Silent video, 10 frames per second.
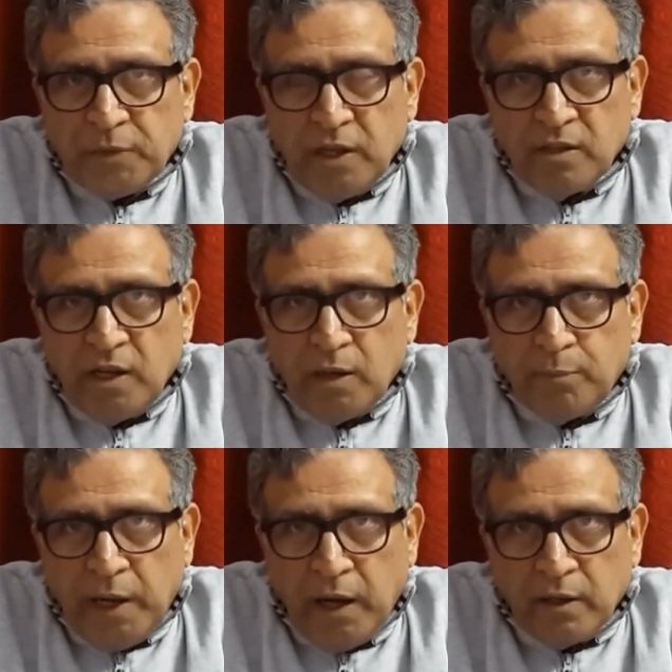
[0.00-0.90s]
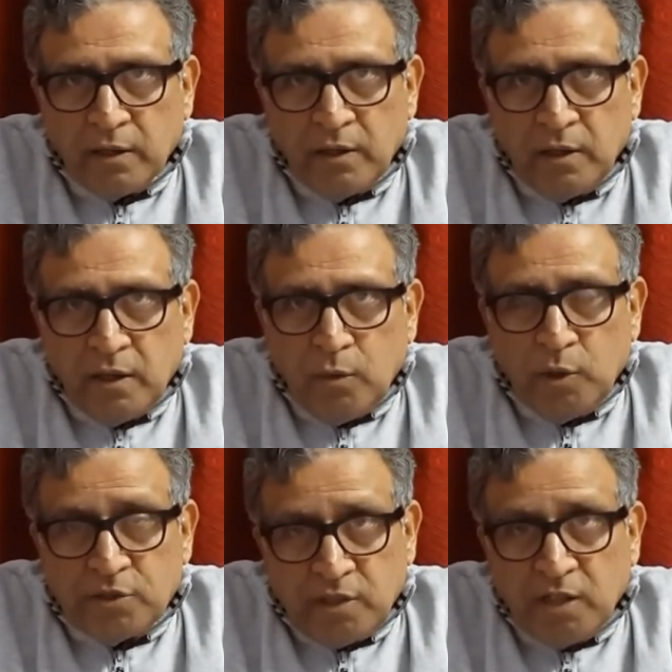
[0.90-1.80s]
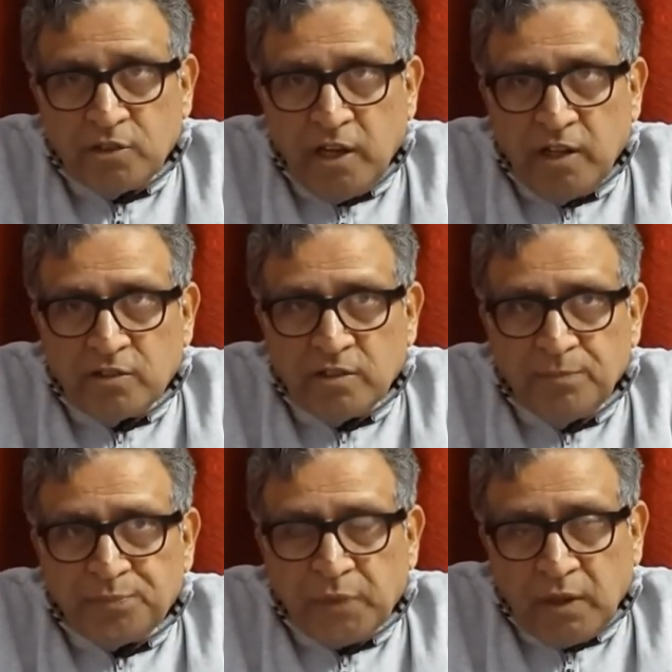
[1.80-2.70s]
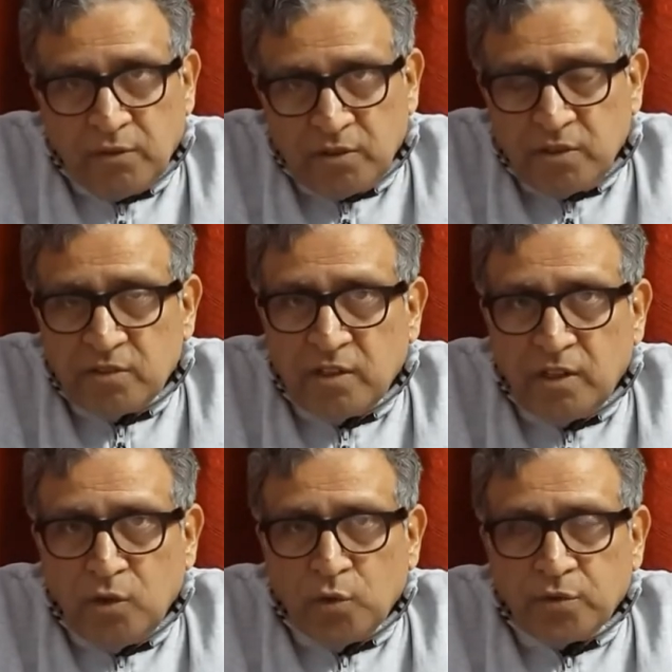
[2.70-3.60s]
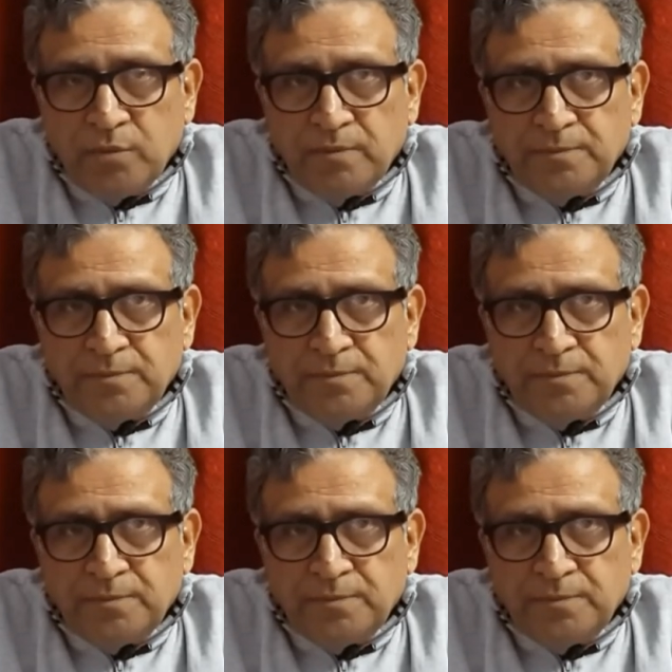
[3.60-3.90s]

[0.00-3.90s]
in that pan with such aids. This is the news.